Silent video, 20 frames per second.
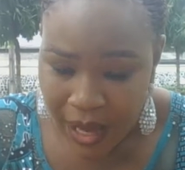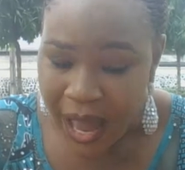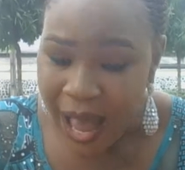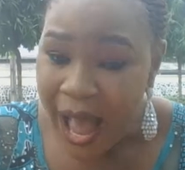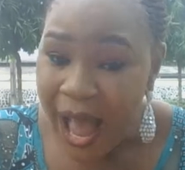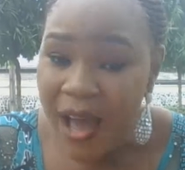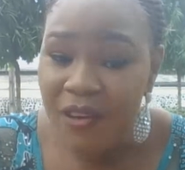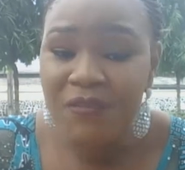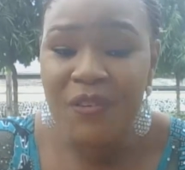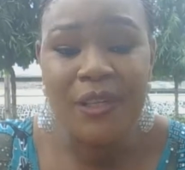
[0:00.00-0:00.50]

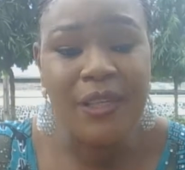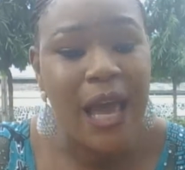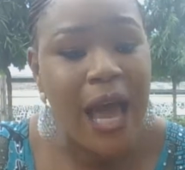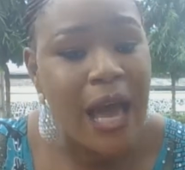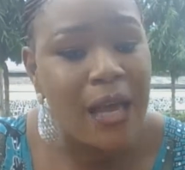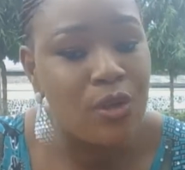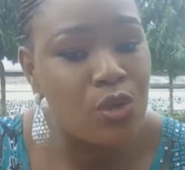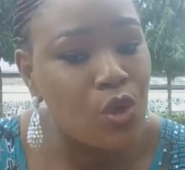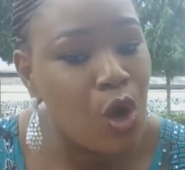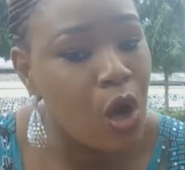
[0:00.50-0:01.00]
Having
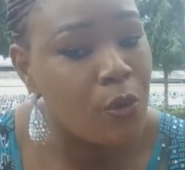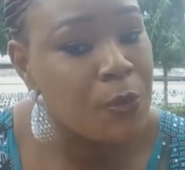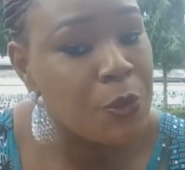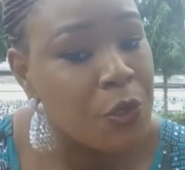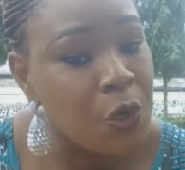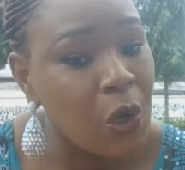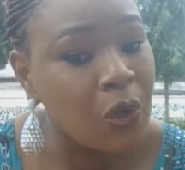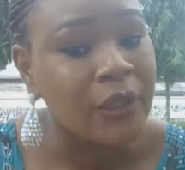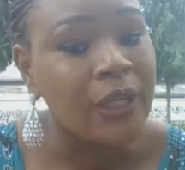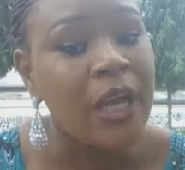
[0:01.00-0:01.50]

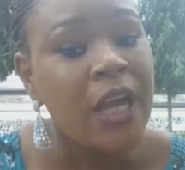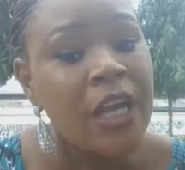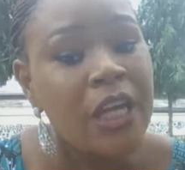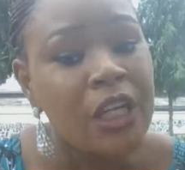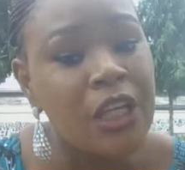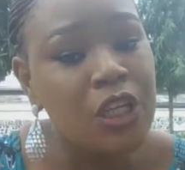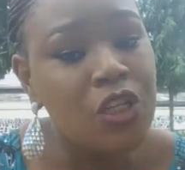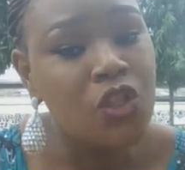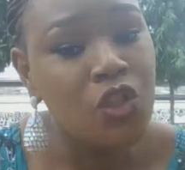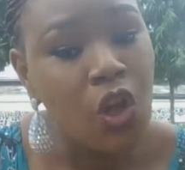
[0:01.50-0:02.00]
assumption
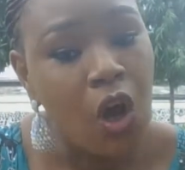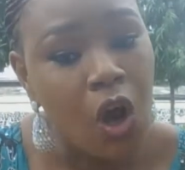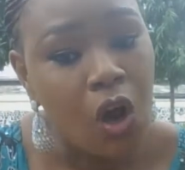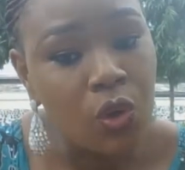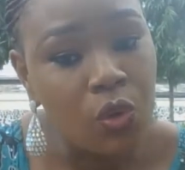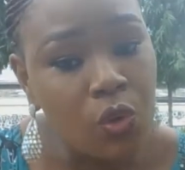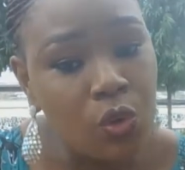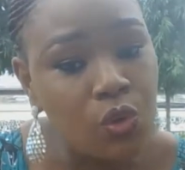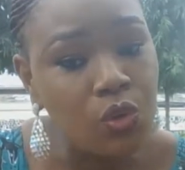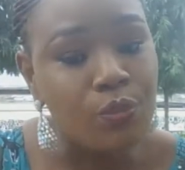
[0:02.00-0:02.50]
is not
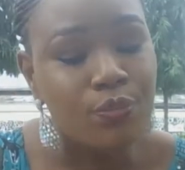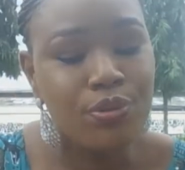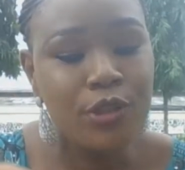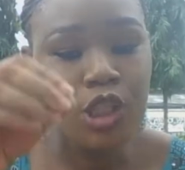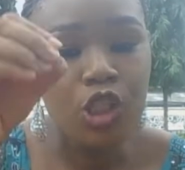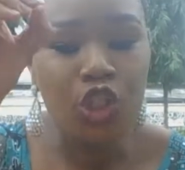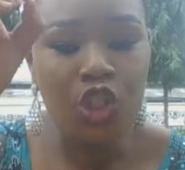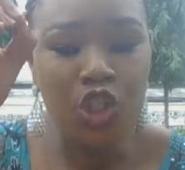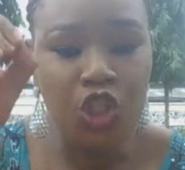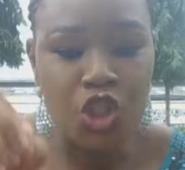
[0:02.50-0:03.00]
good. Be
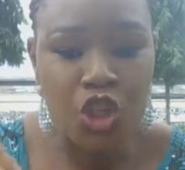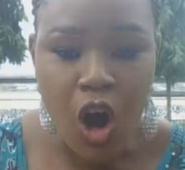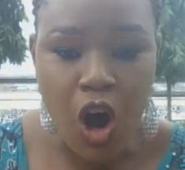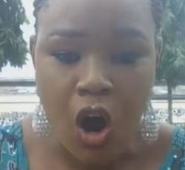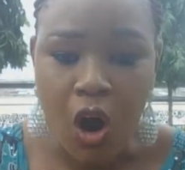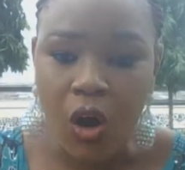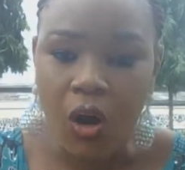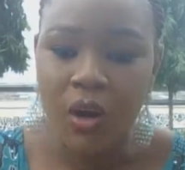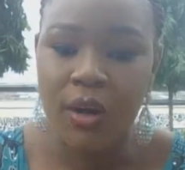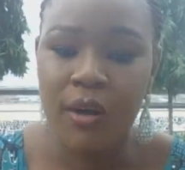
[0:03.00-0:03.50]

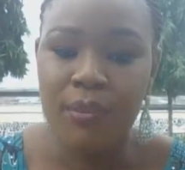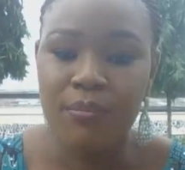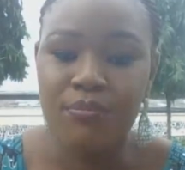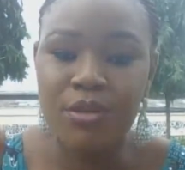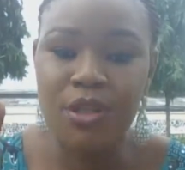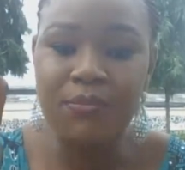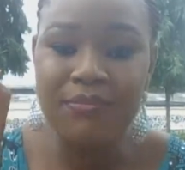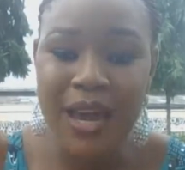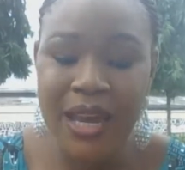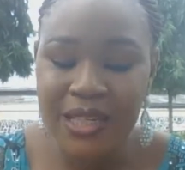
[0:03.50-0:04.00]
sure,
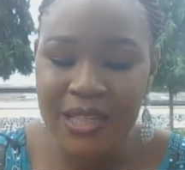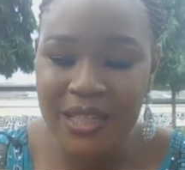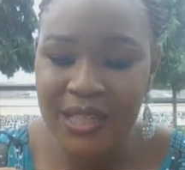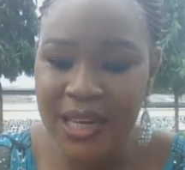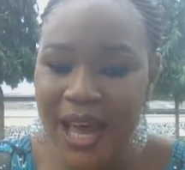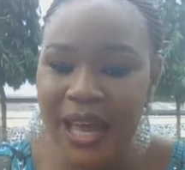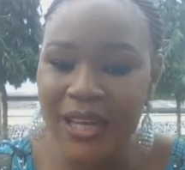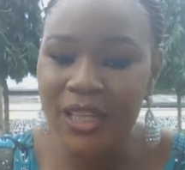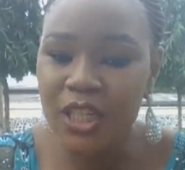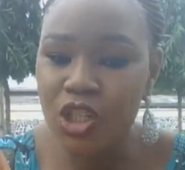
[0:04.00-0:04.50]
be
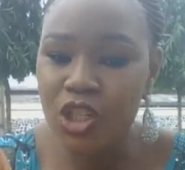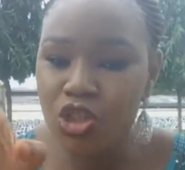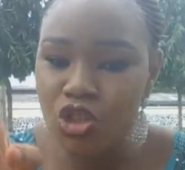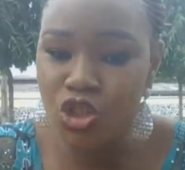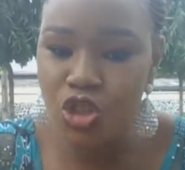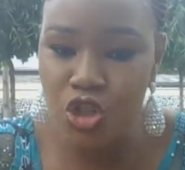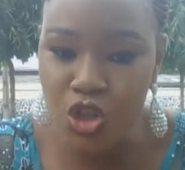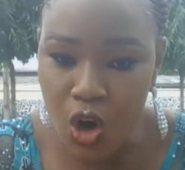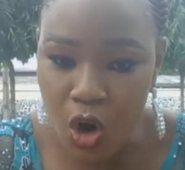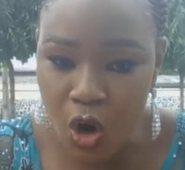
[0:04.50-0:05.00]
medically
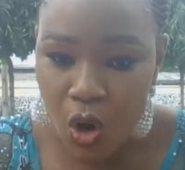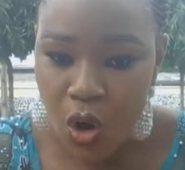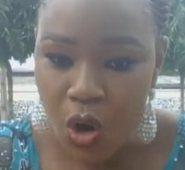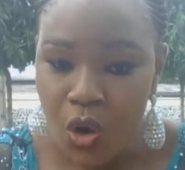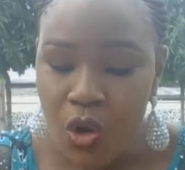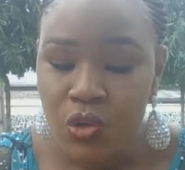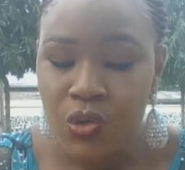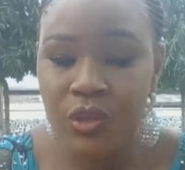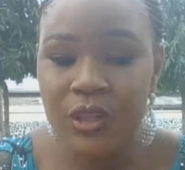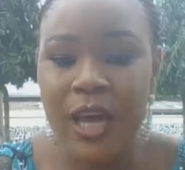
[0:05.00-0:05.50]
sure,
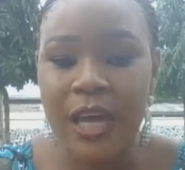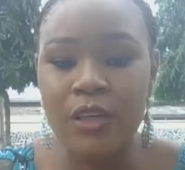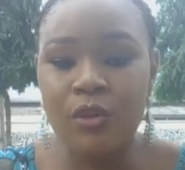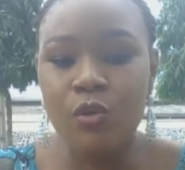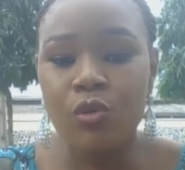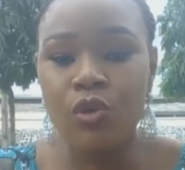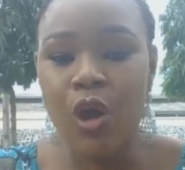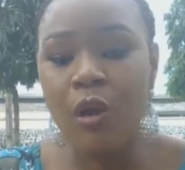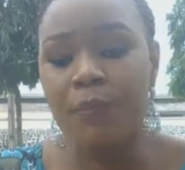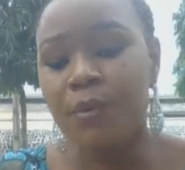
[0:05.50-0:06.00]
so that you
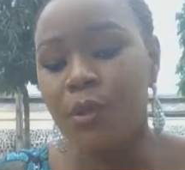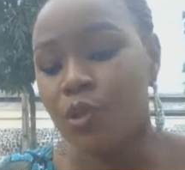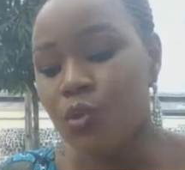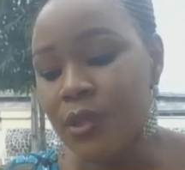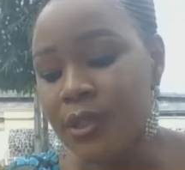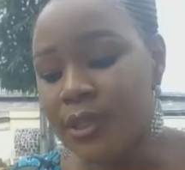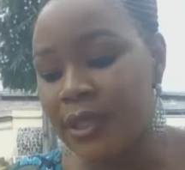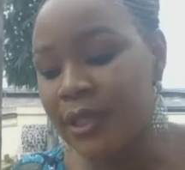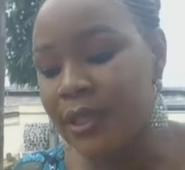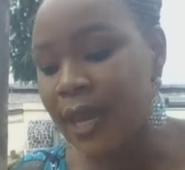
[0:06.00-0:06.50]
will not be
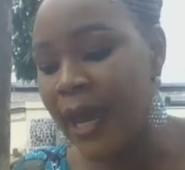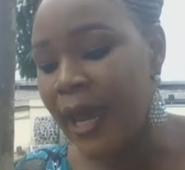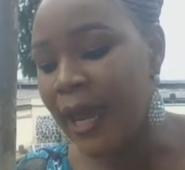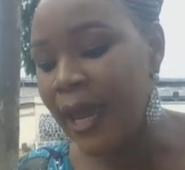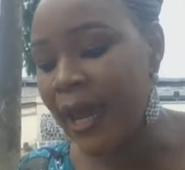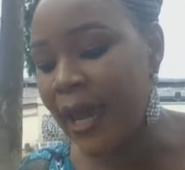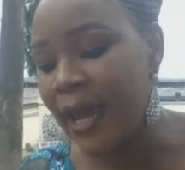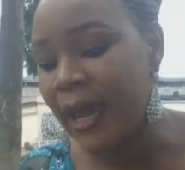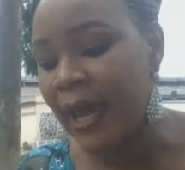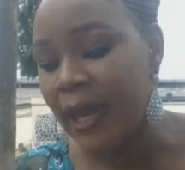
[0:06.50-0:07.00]
using
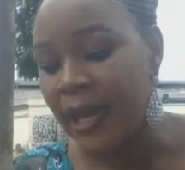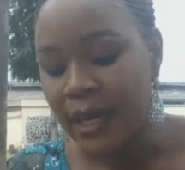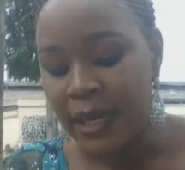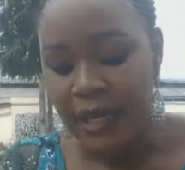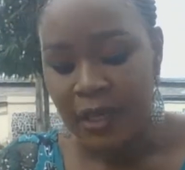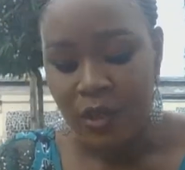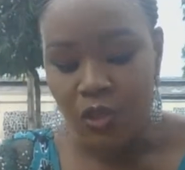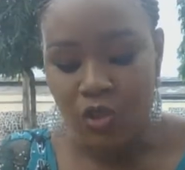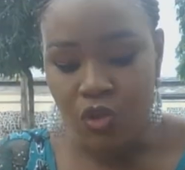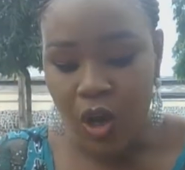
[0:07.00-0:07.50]

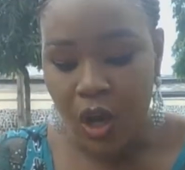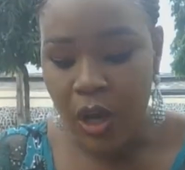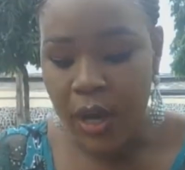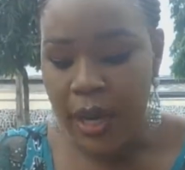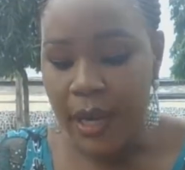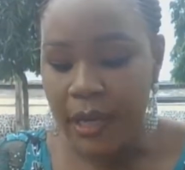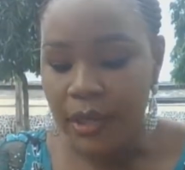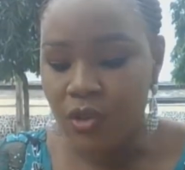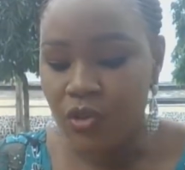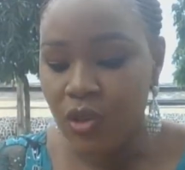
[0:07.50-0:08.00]

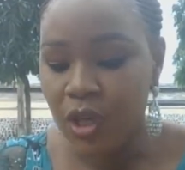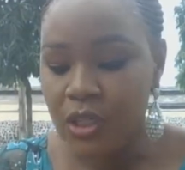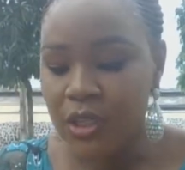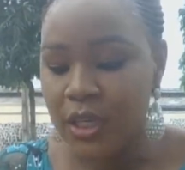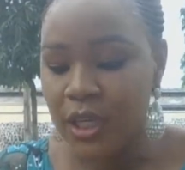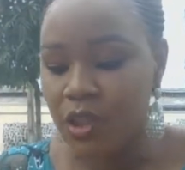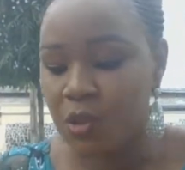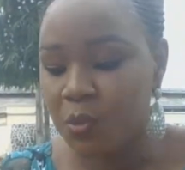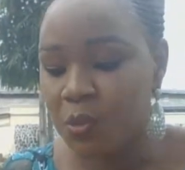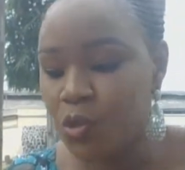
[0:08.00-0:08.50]
drugs that
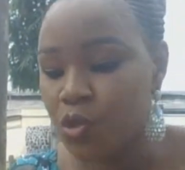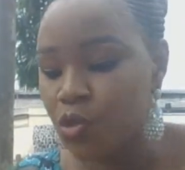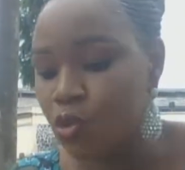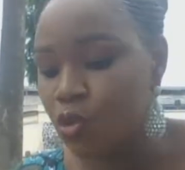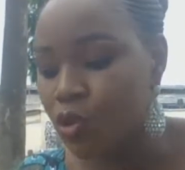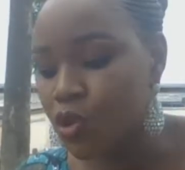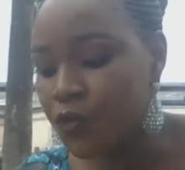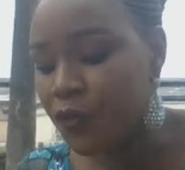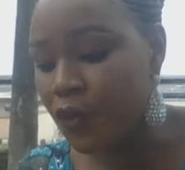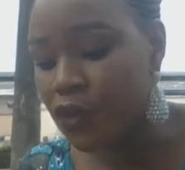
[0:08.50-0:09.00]
are supposed to
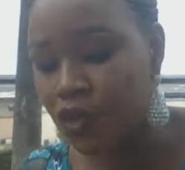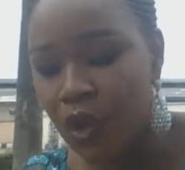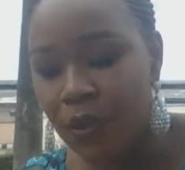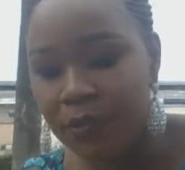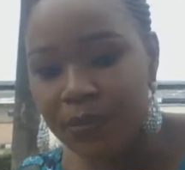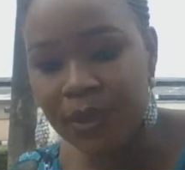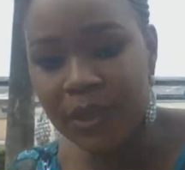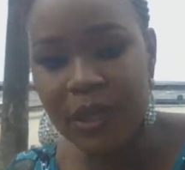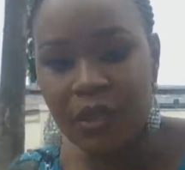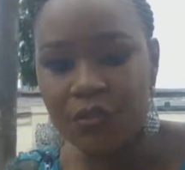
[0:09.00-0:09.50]
use for
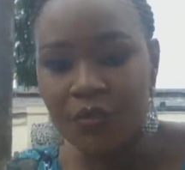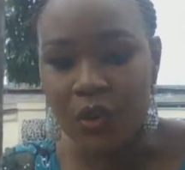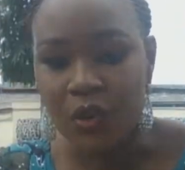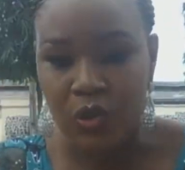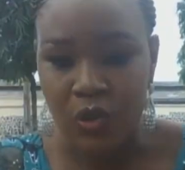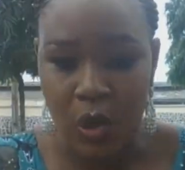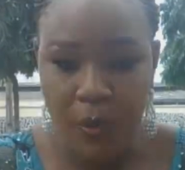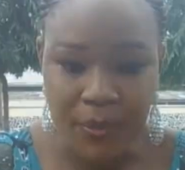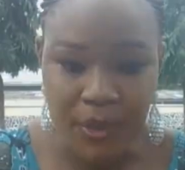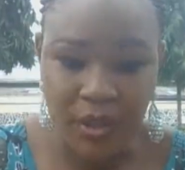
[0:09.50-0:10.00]
something else.
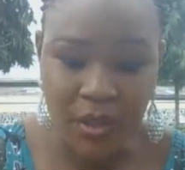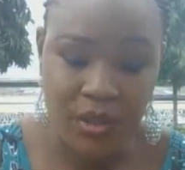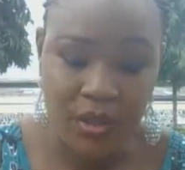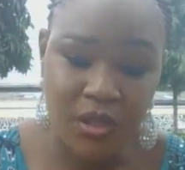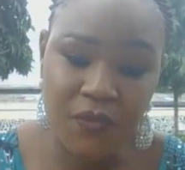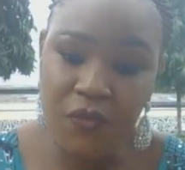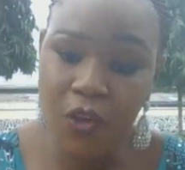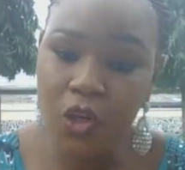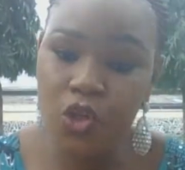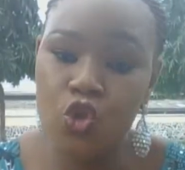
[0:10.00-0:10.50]

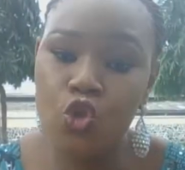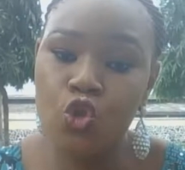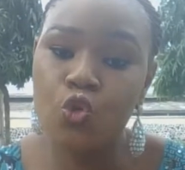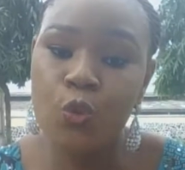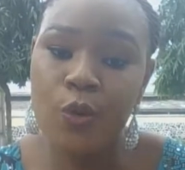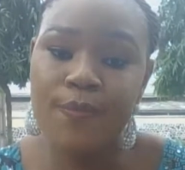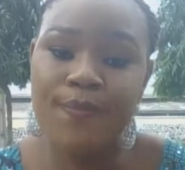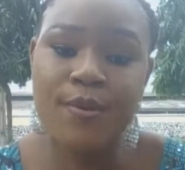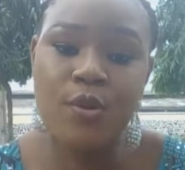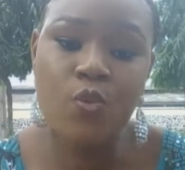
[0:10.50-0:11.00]
If not, you
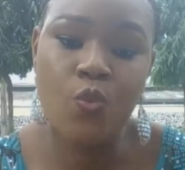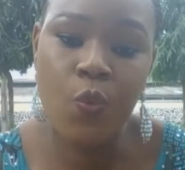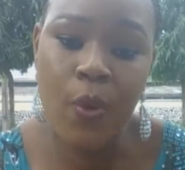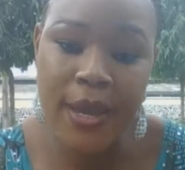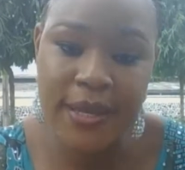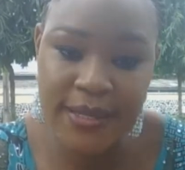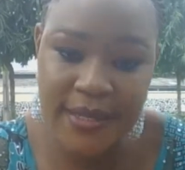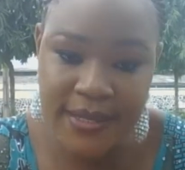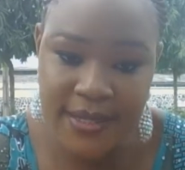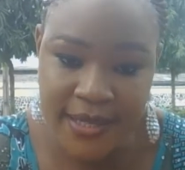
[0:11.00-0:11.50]
will be
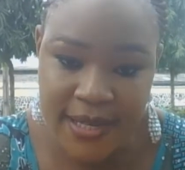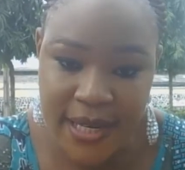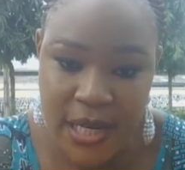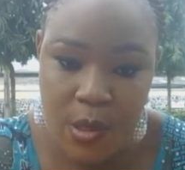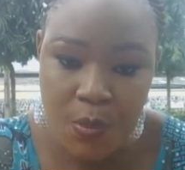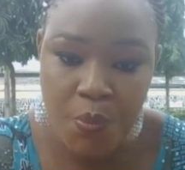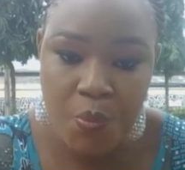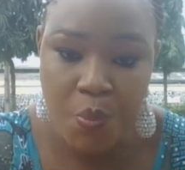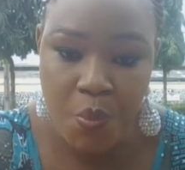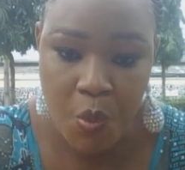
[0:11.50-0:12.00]

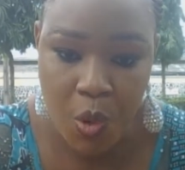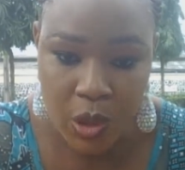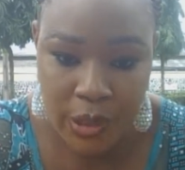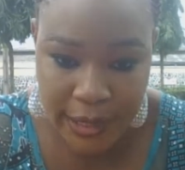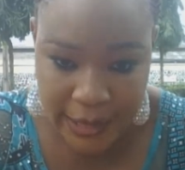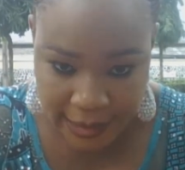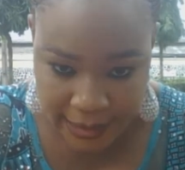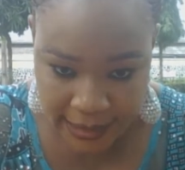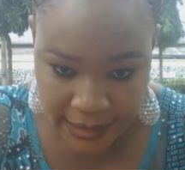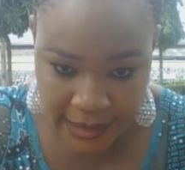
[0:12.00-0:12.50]
wasting money.